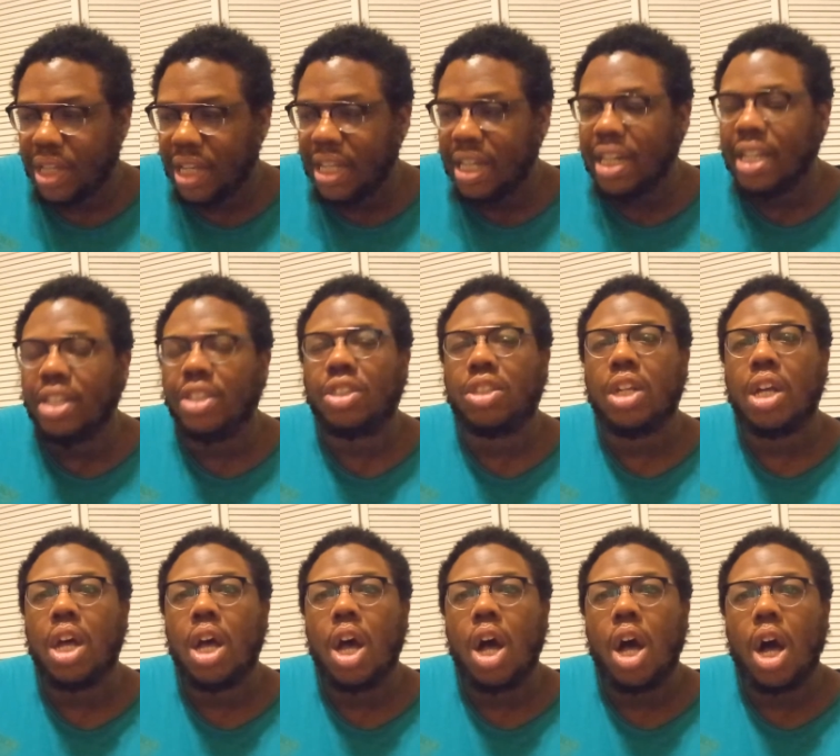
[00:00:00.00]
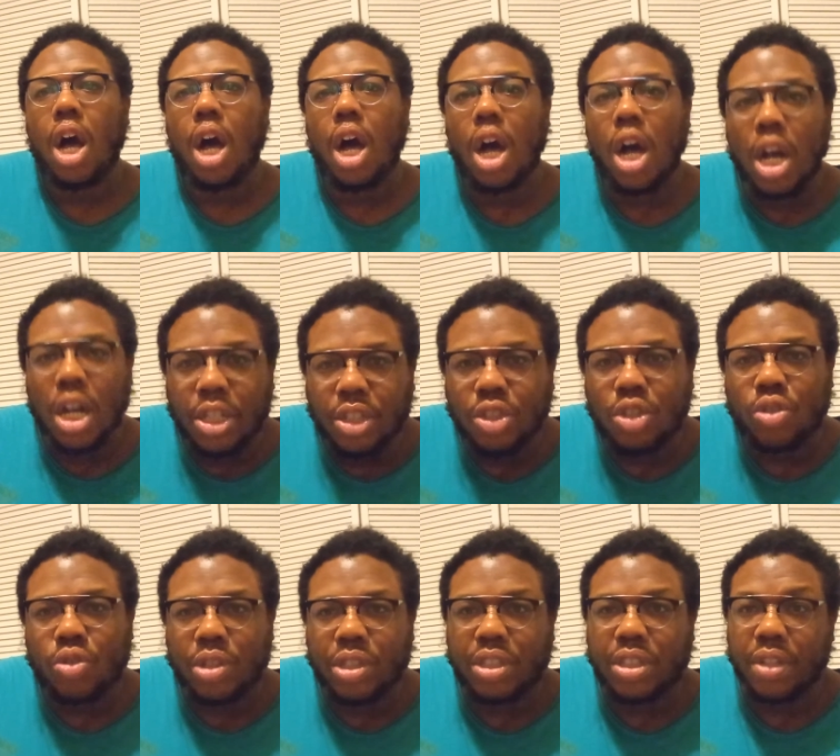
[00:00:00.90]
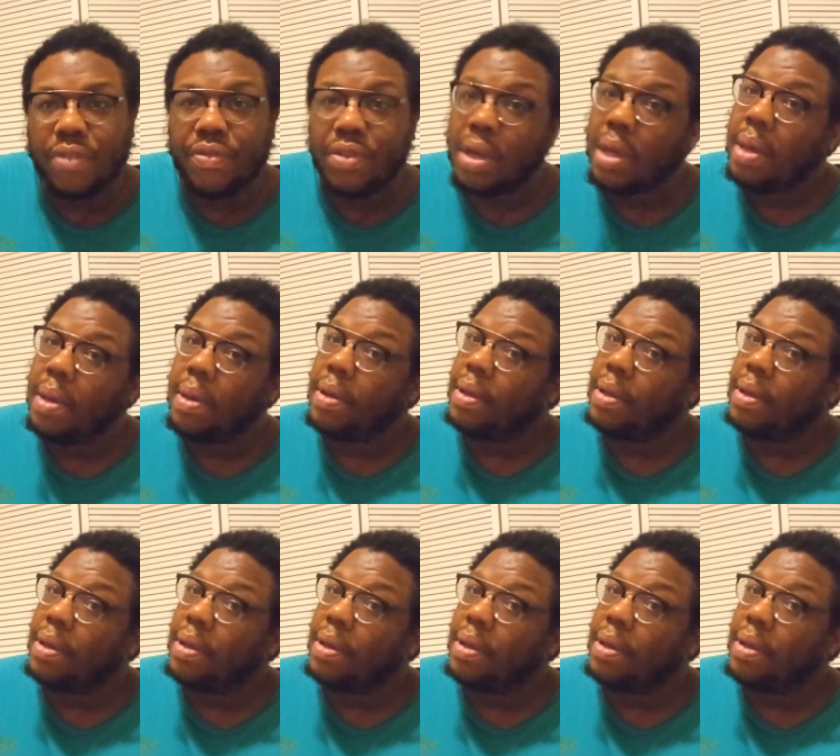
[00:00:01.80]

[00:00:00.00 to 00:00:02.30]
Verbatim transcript: It is hundreds of